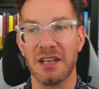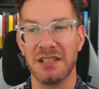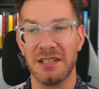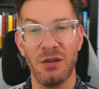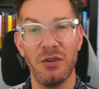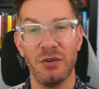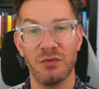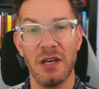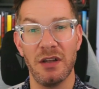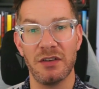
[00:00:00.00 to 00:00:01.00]
I still don't
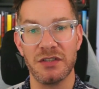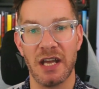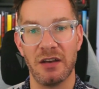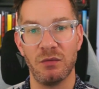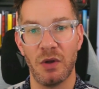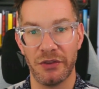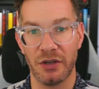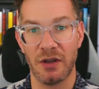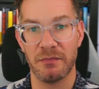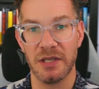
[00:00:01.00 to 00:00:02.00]
really understand what the
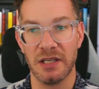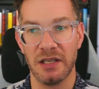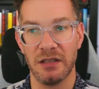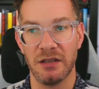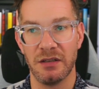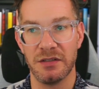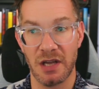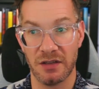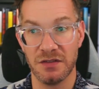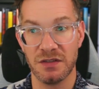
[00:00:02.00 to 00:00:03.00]
company
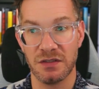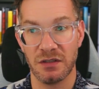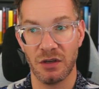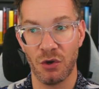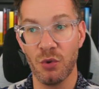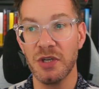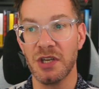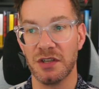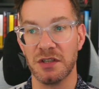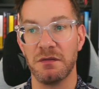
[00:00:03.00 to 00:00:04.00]
does, who it
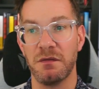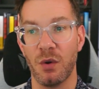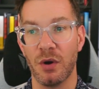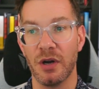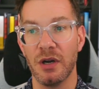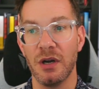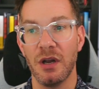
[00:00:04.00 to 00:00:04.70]
does it for,